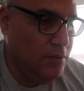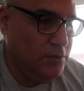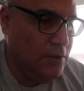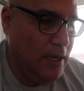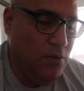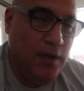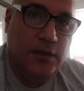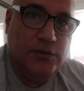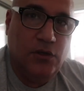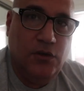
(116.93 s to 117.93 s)
I want
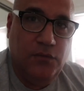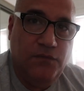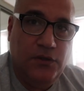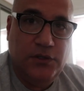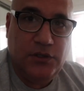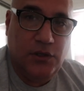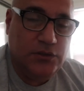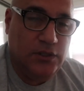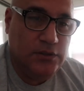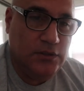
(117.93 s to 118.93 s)
to. So full
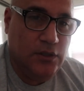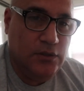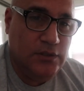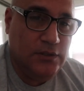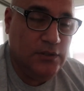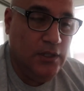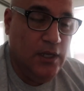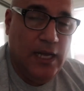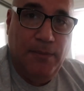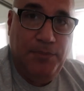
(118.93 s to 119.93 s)
disclosure,
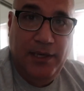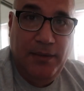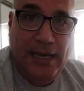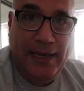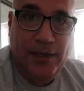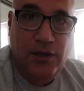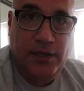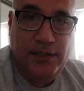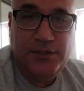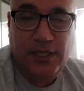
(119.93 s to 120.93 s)
I'm piggybacking on
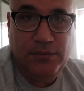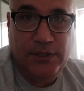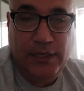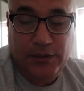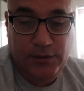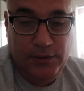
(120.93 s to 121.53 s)
his subject.